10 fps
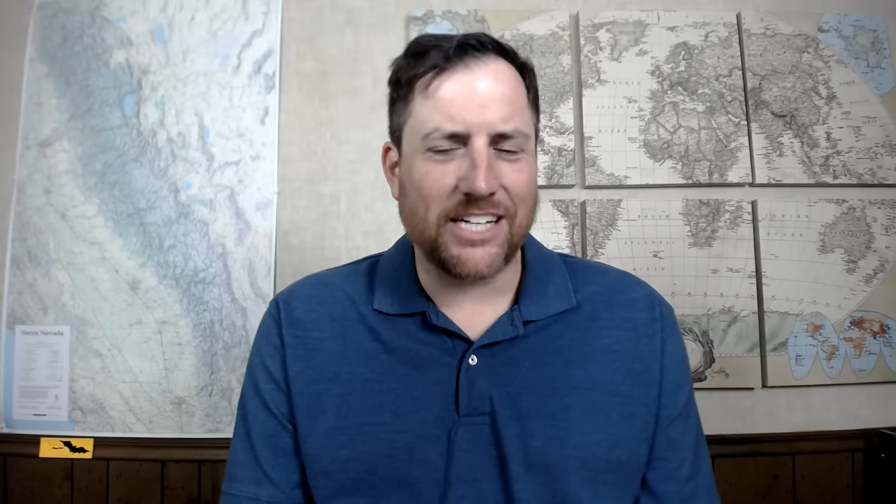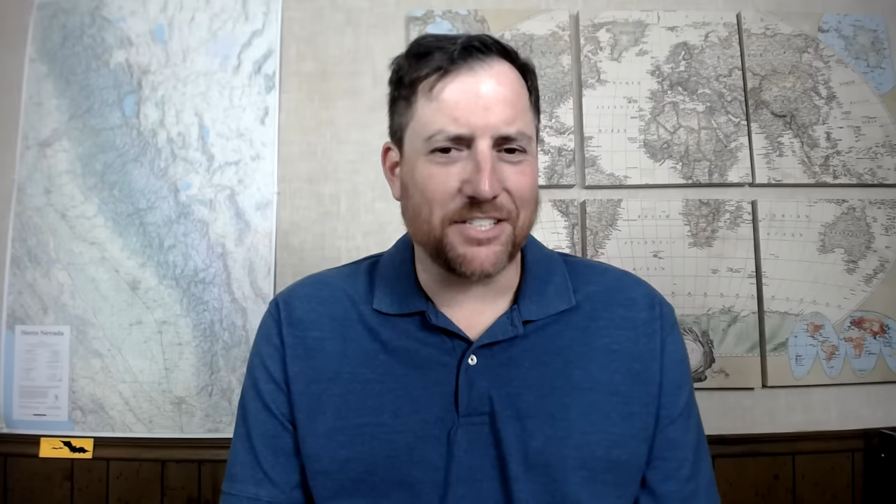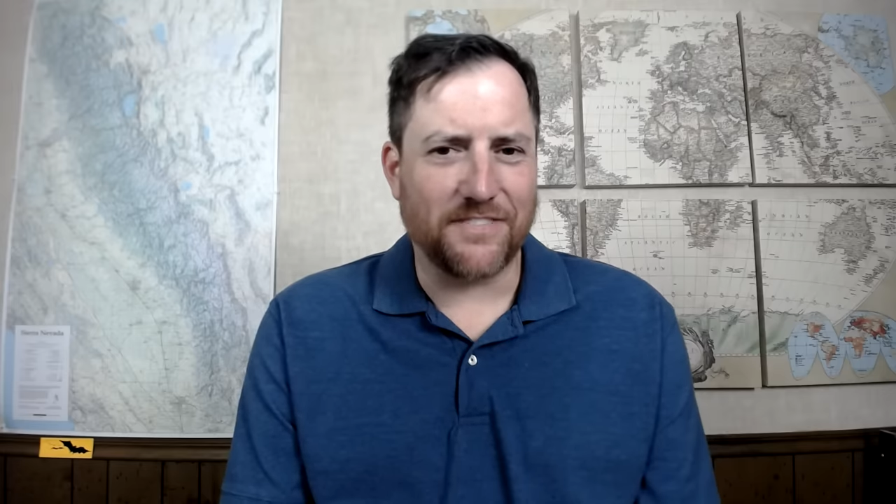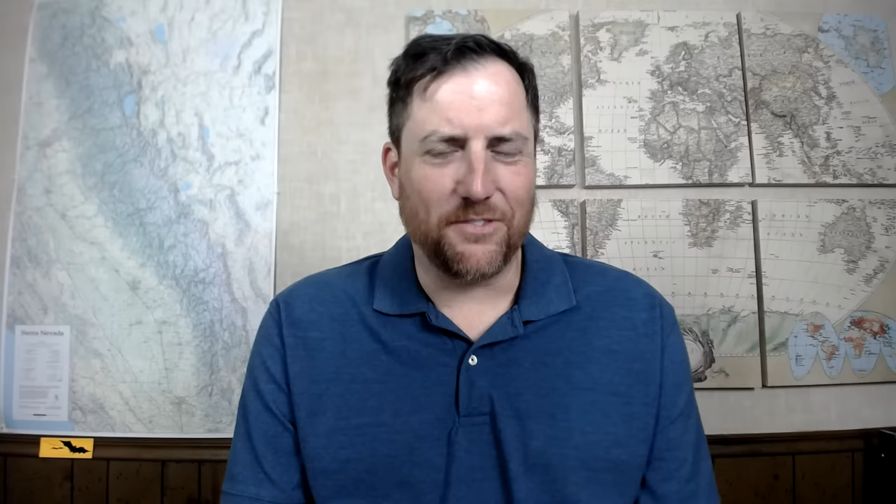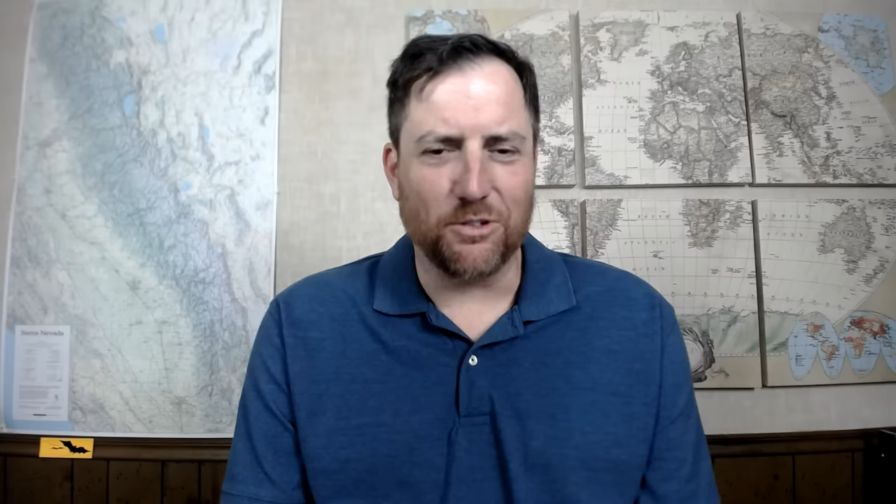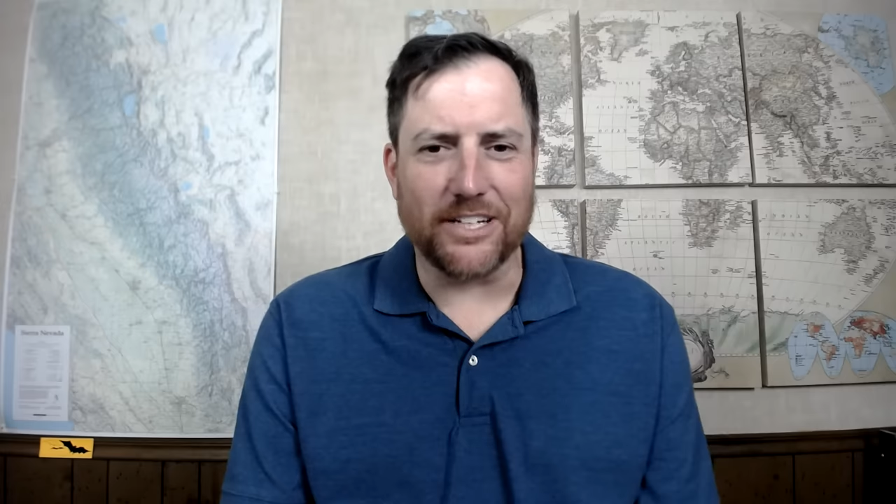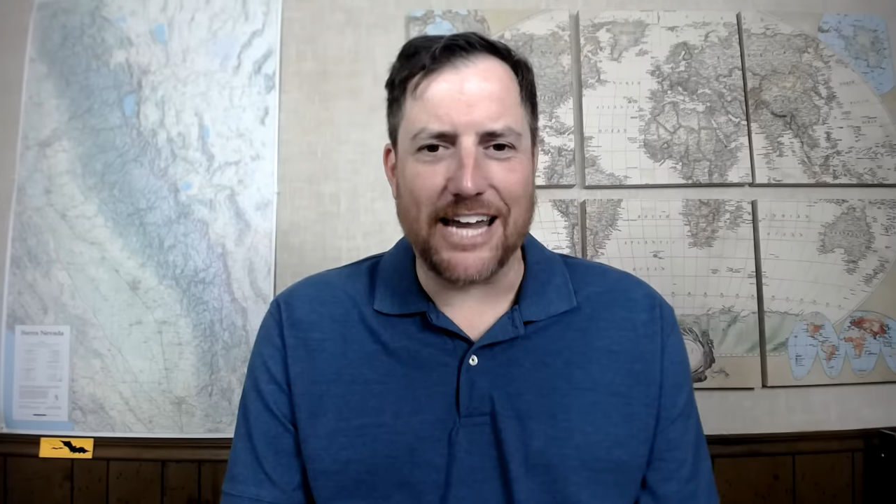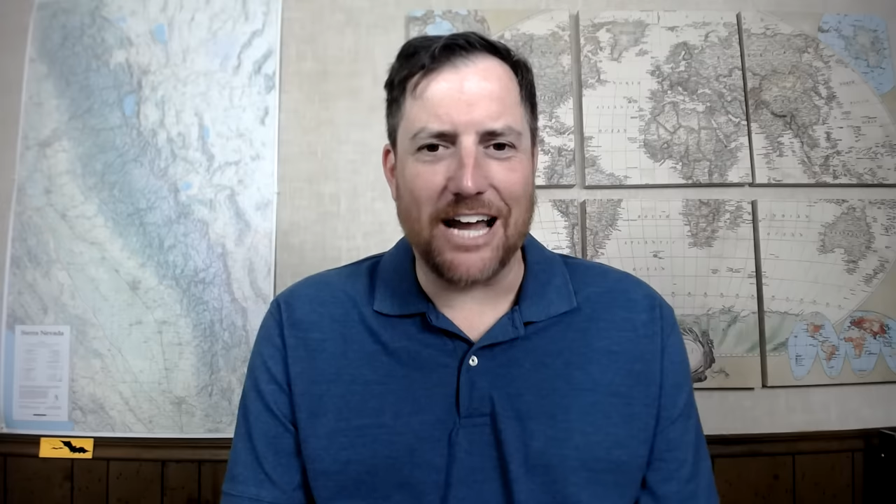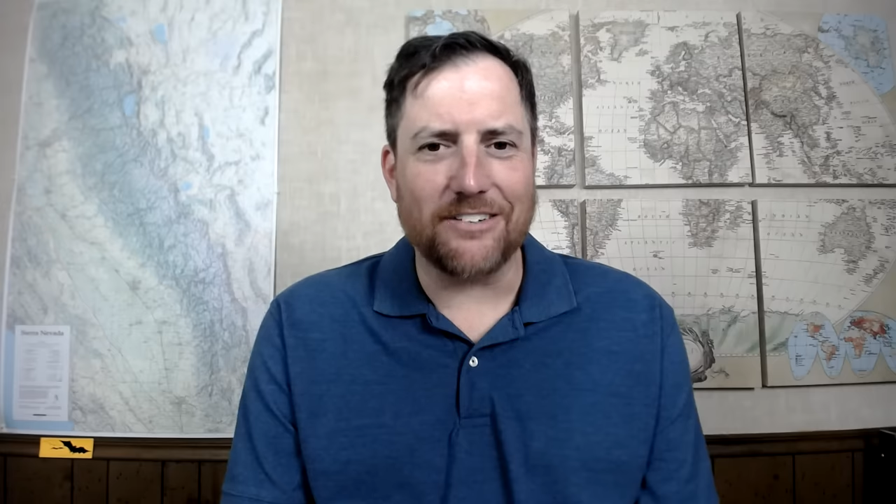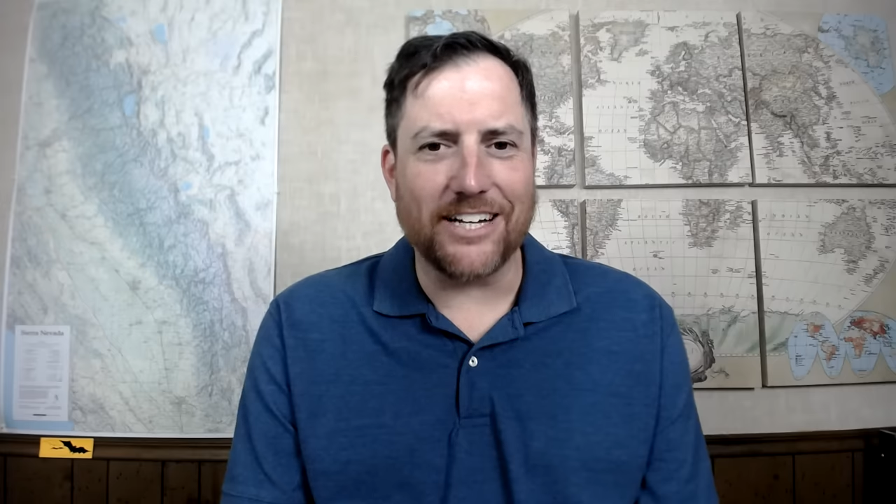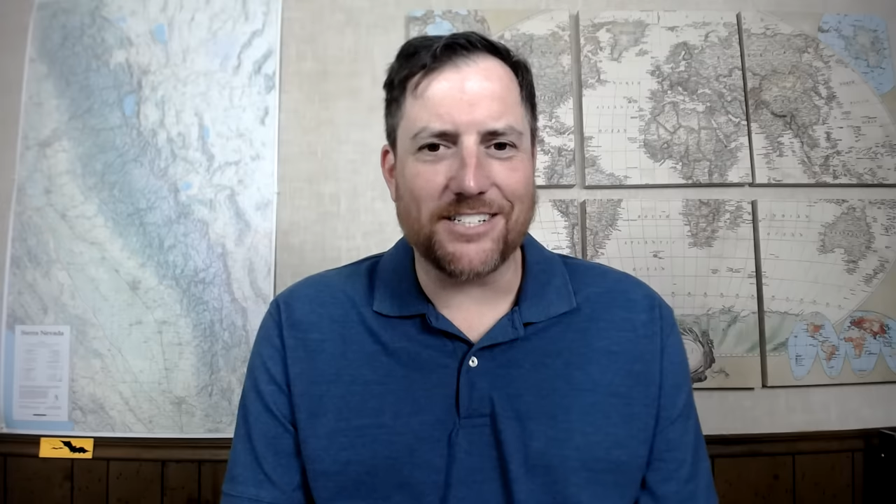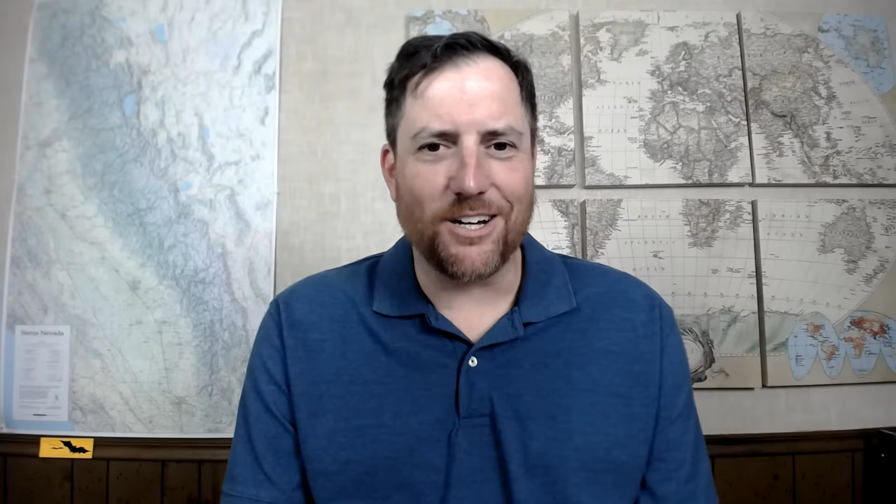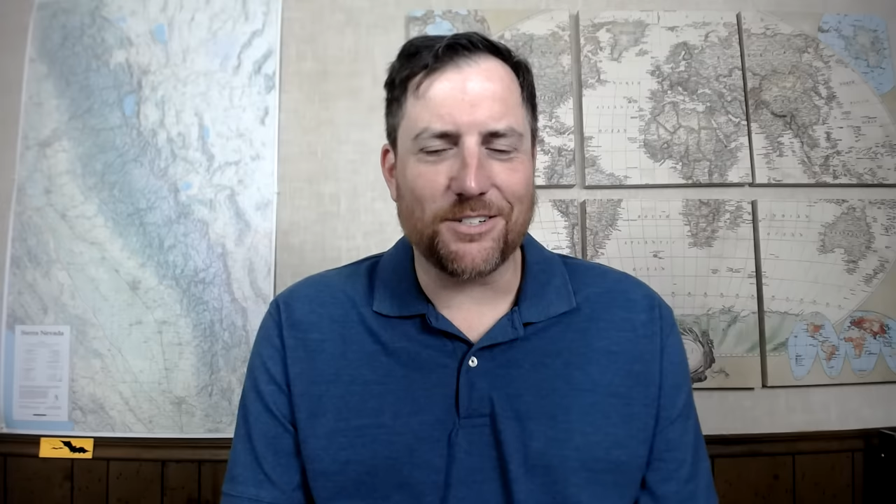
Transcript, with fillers: it's not just Fulton County,